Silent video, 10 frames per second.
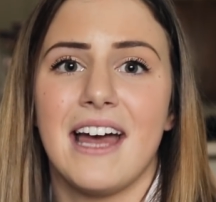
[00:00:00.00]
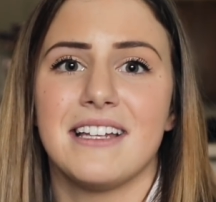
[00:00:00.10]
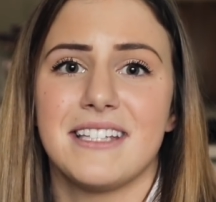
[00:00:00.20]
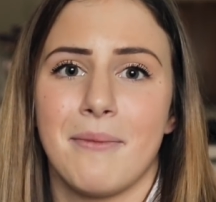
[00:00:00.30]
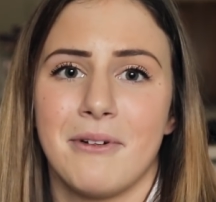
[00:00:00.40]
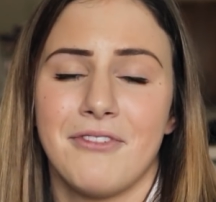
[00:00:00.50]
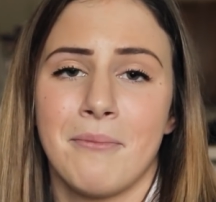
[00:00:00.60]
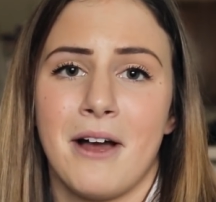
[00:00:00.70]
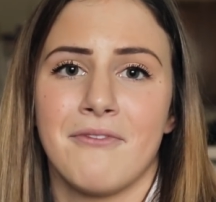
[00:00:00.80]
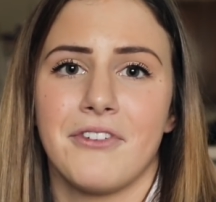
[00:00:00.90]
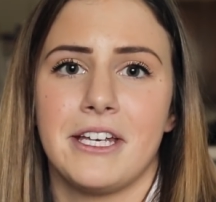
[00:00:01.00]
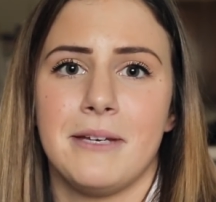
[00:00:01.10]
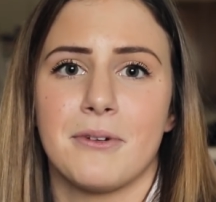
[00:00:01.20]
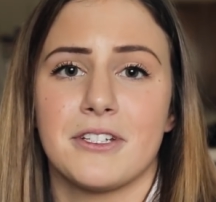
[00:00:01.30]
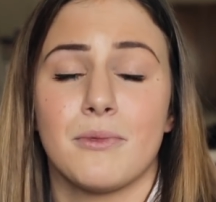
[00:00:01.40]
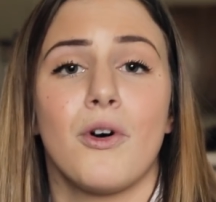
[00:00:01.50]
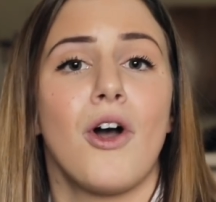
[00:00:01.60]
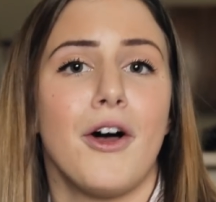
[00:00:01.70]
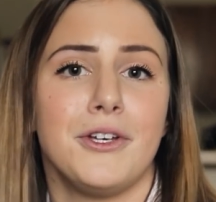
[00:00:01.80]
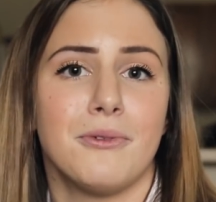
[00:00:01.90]
and someone from Comfort Keepers will
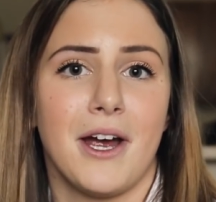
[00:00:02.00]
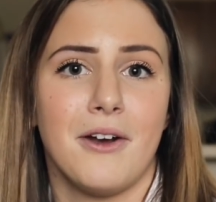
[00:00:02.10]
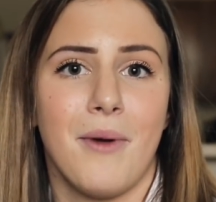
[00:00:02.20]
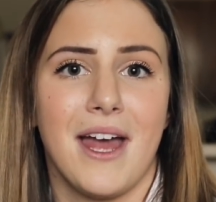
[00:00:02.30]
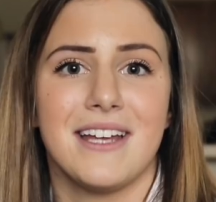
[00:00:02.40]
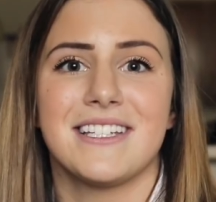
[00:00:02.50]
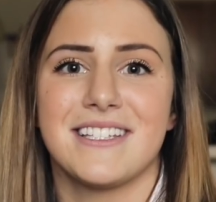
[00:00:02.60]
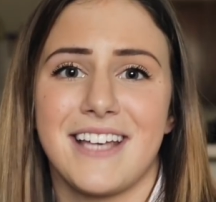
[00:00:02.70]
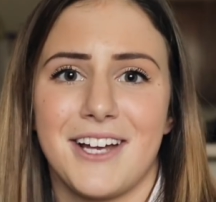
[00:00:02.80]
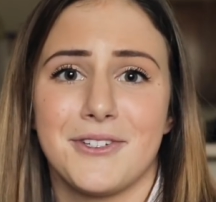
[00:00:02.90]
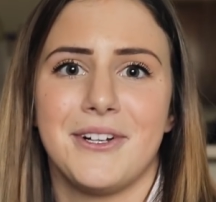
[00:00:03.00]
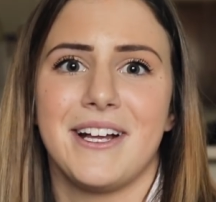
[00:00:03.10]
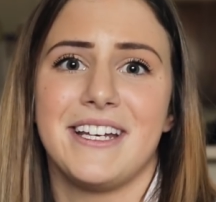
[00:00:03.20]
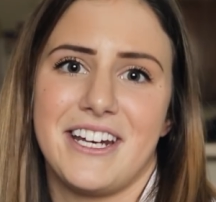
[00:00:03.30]
call you right away to schedule an